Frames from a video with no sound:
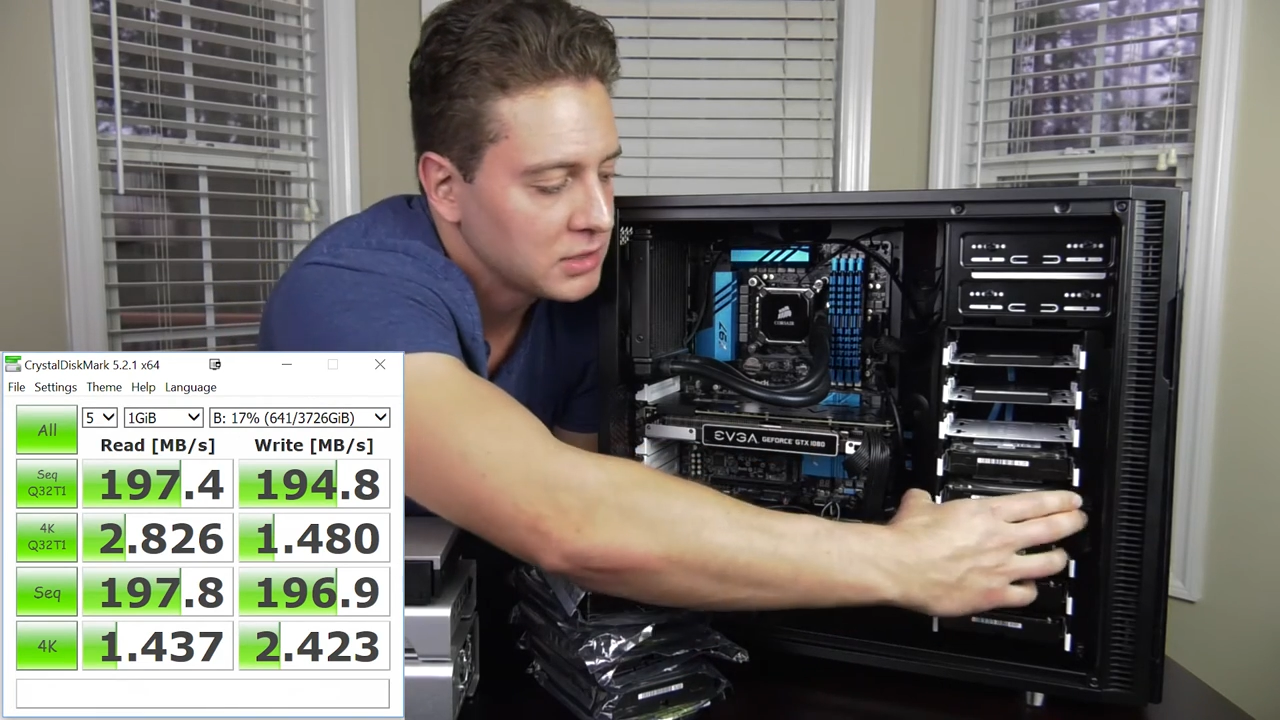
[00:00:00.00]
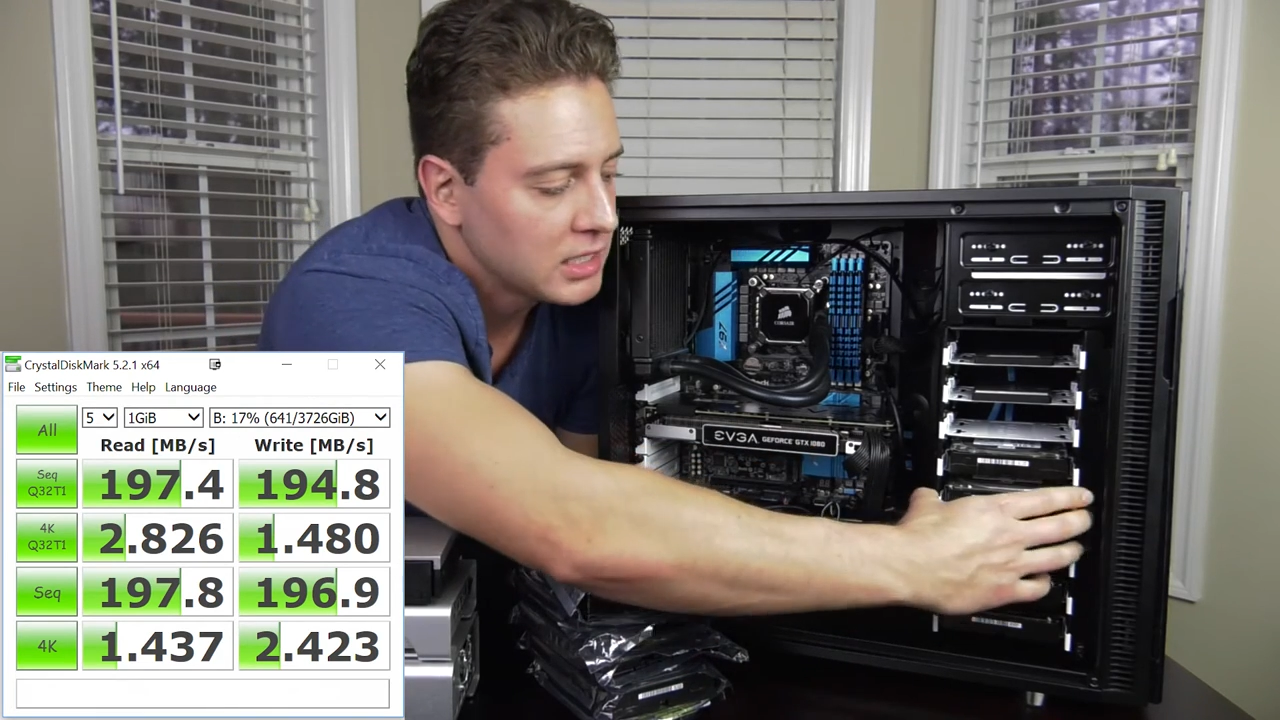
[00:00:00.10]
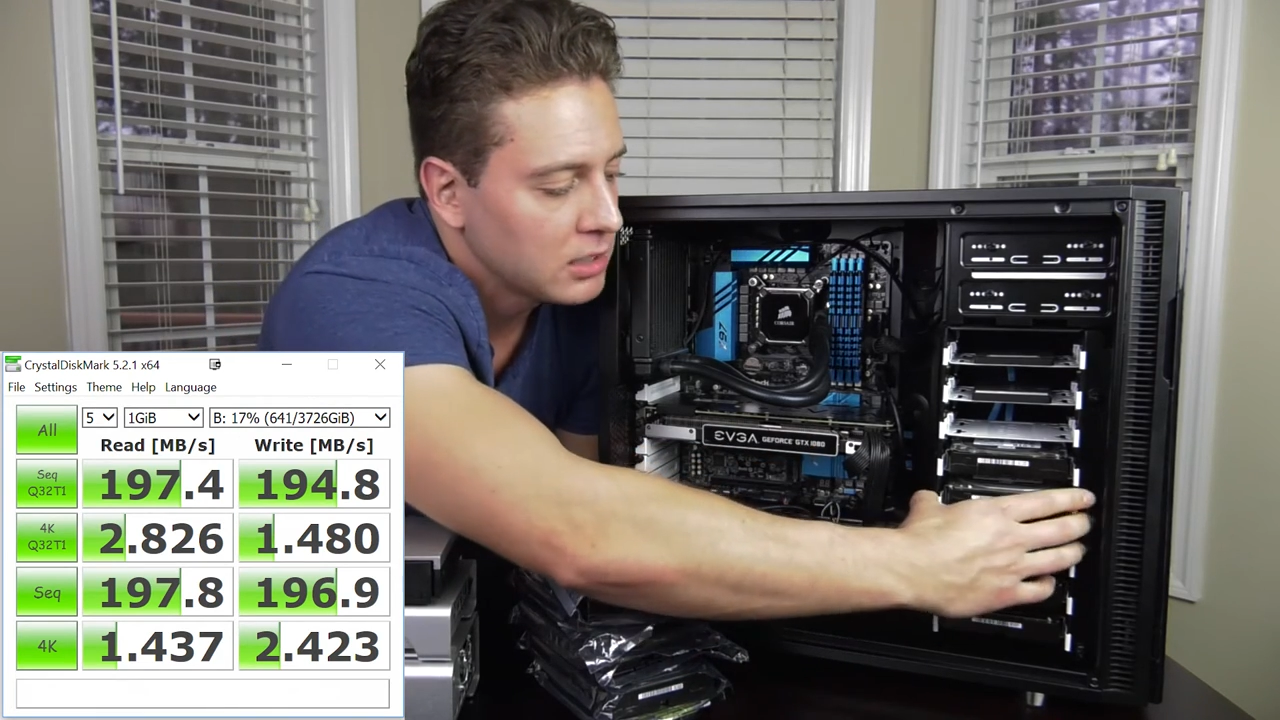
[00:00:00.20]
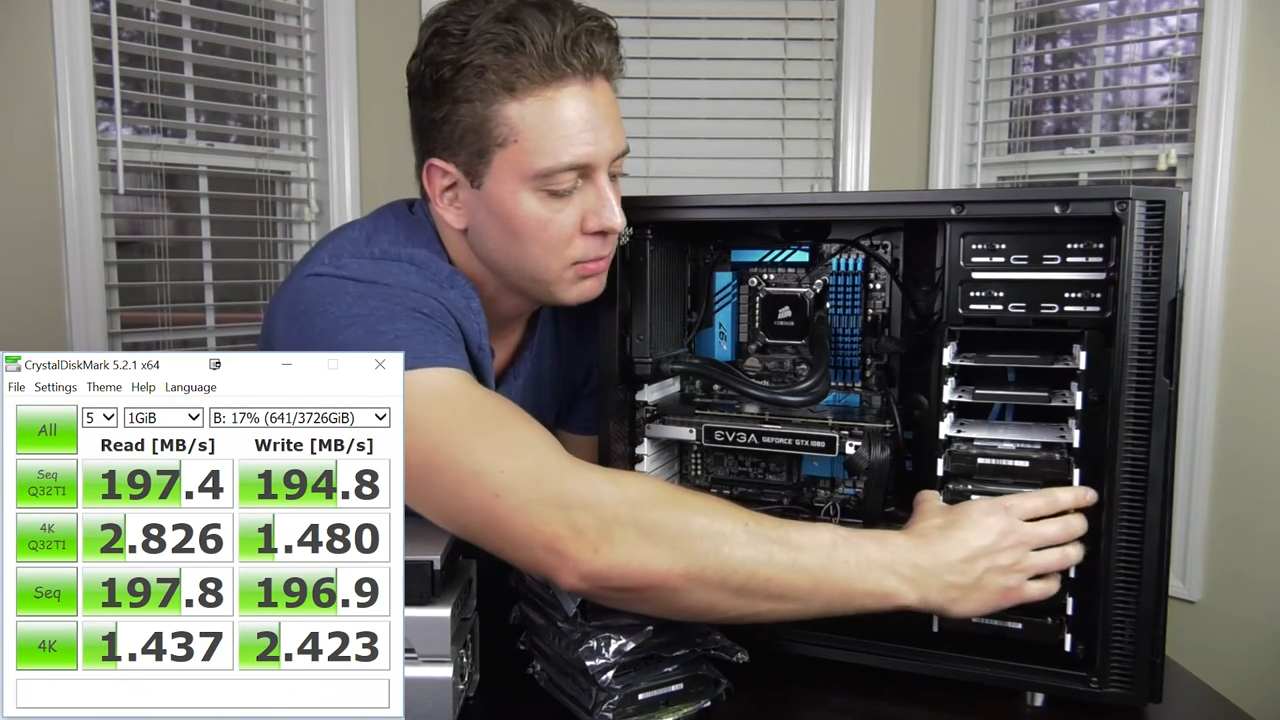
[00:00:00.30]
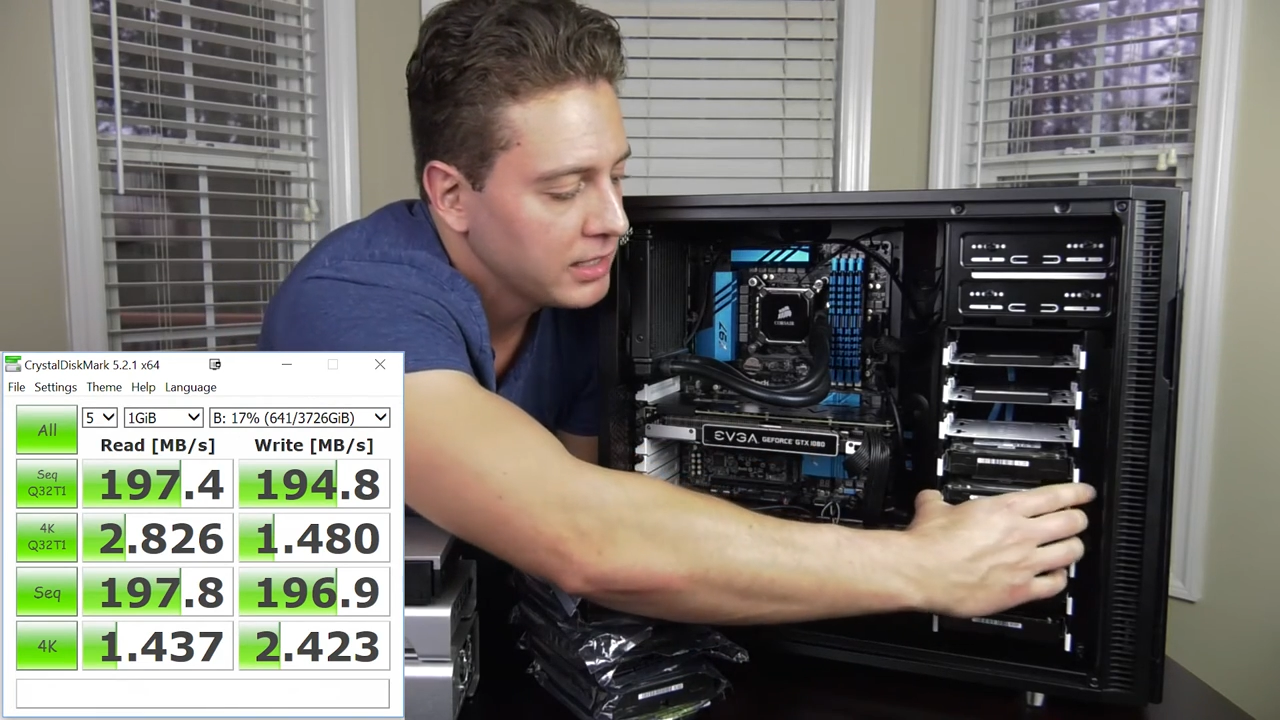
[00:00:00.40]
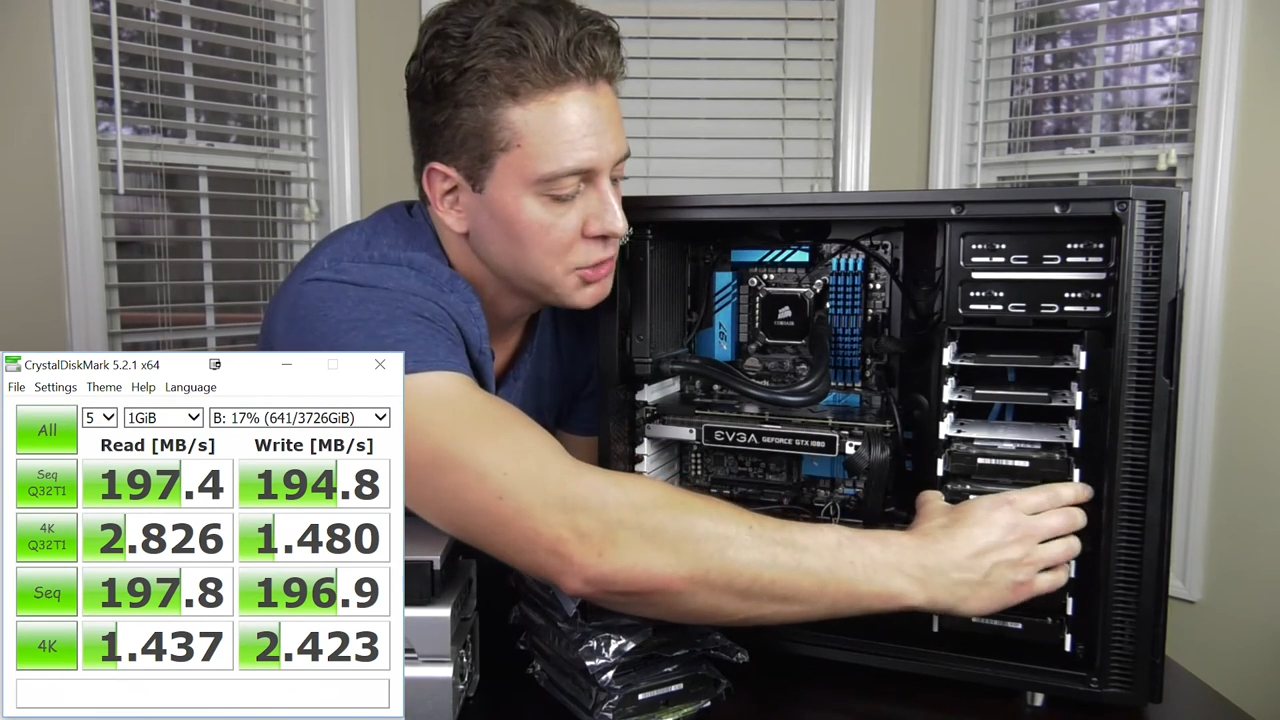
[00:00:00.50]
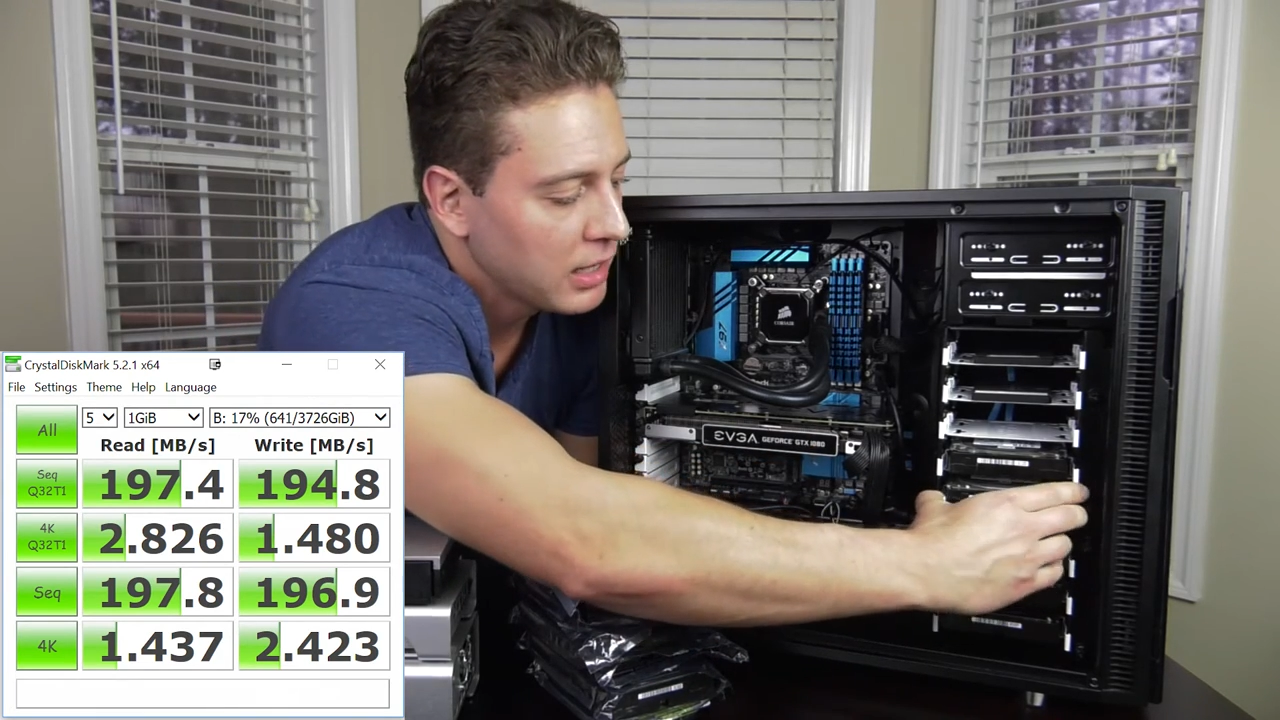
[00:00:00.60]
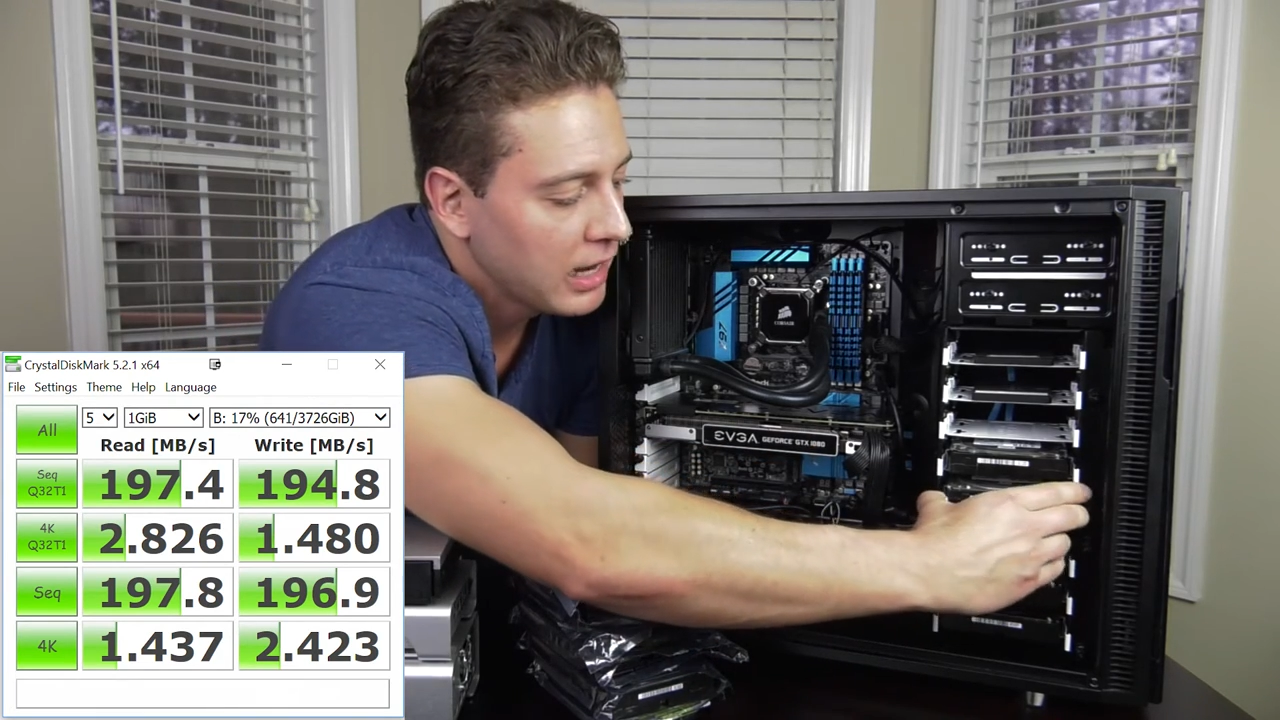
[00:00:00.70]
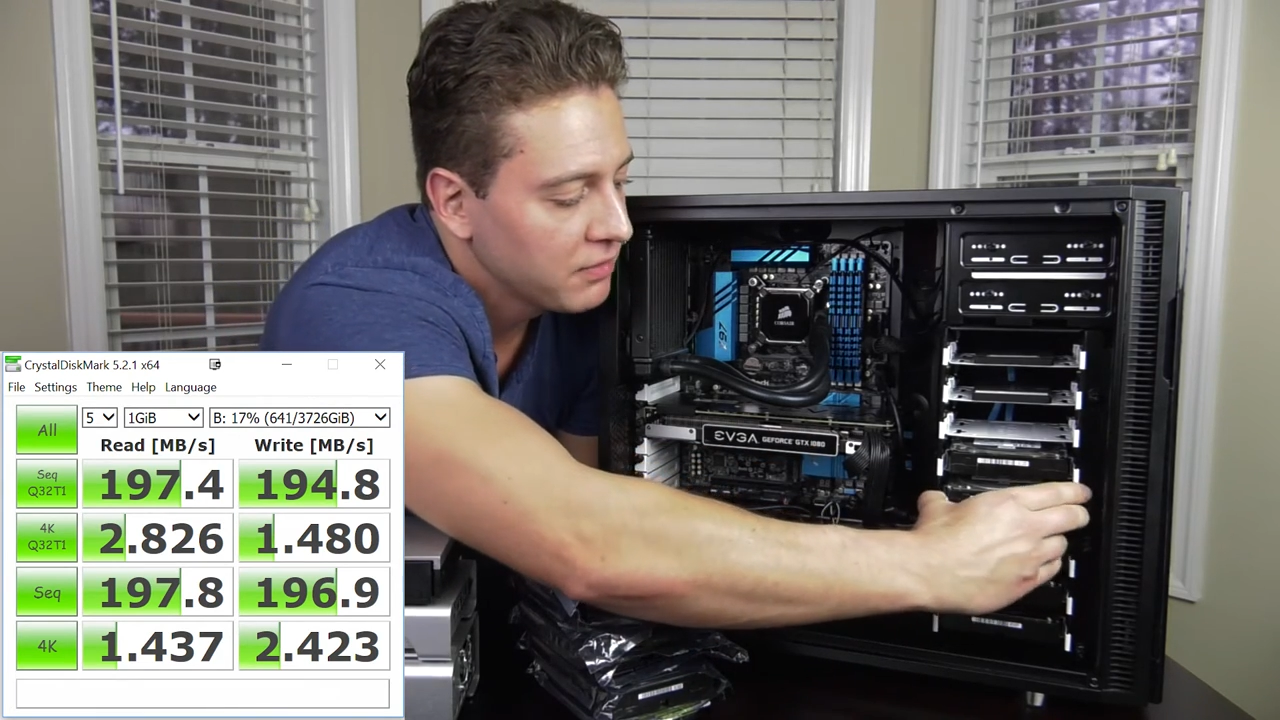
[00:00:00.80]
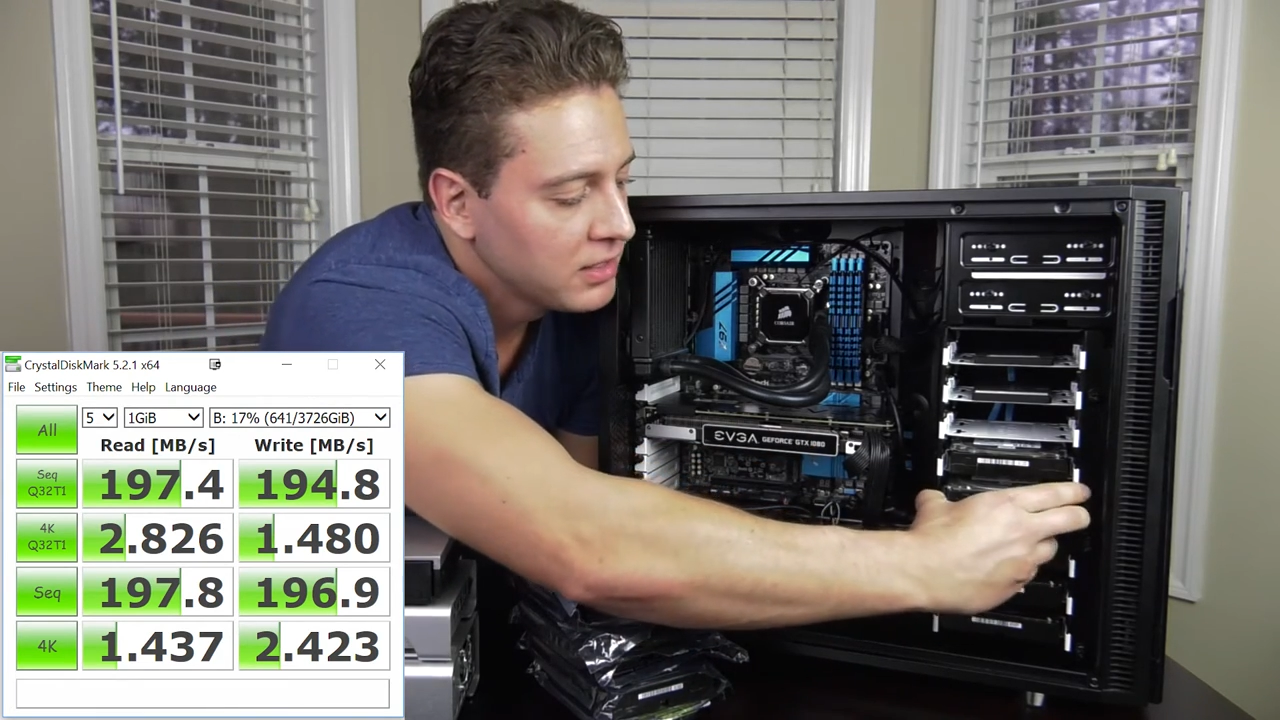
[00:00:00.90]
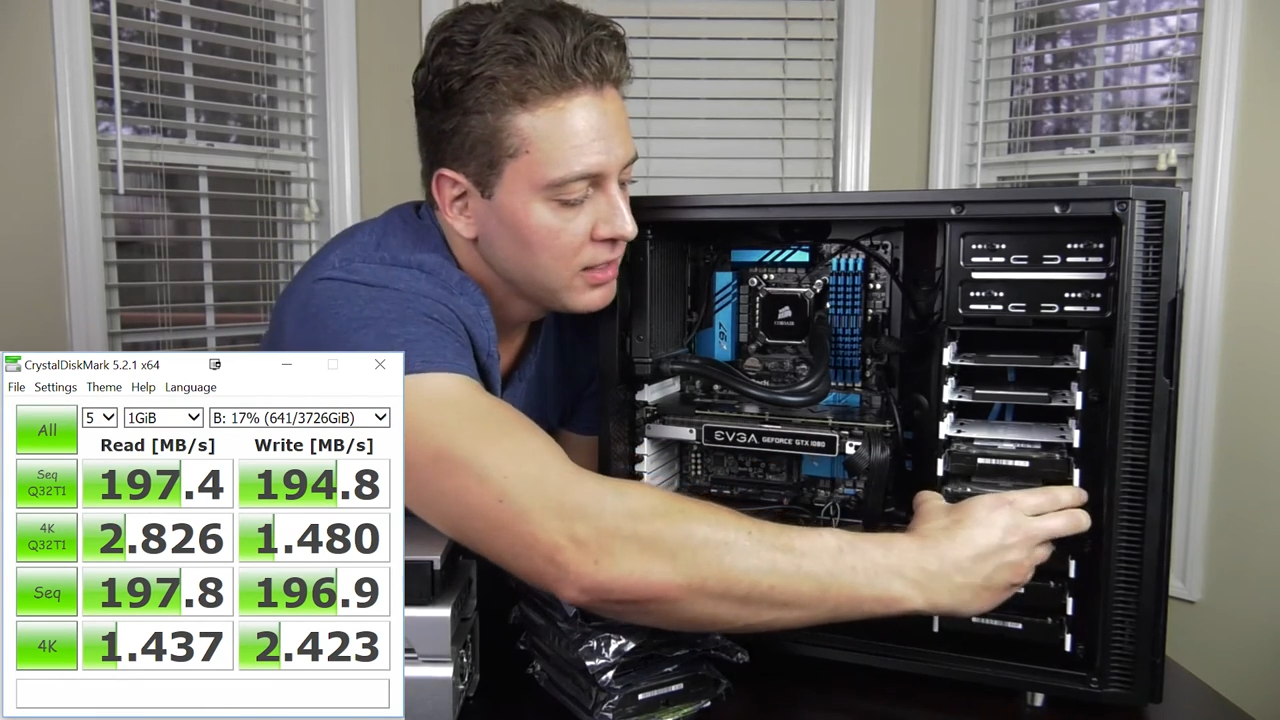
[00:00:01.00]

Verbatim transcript: terabyte drive